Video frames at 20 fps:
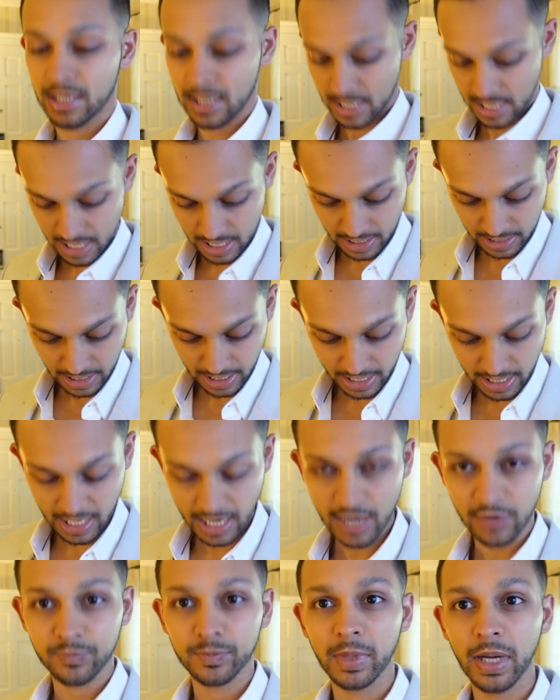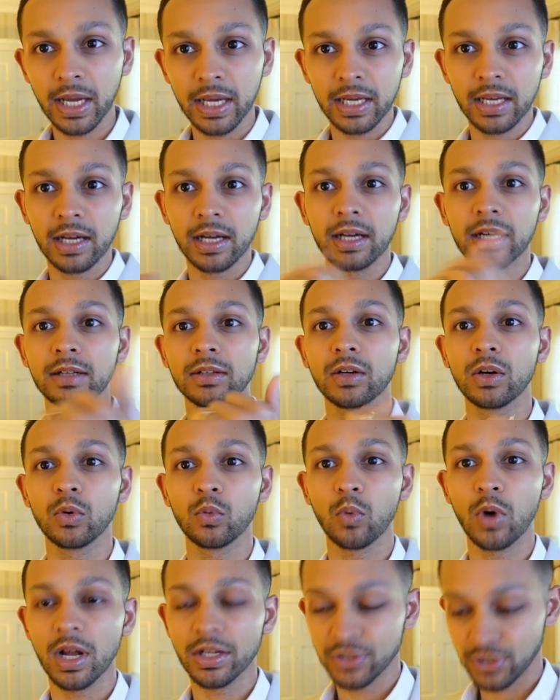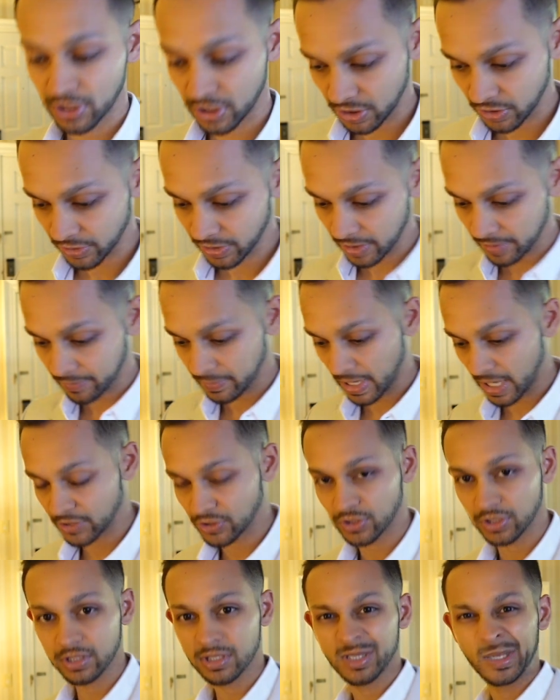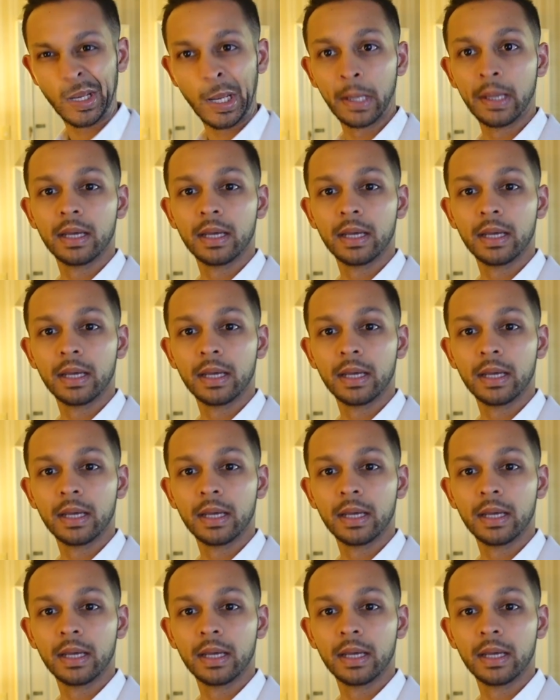And I have my uh, watch here that matches.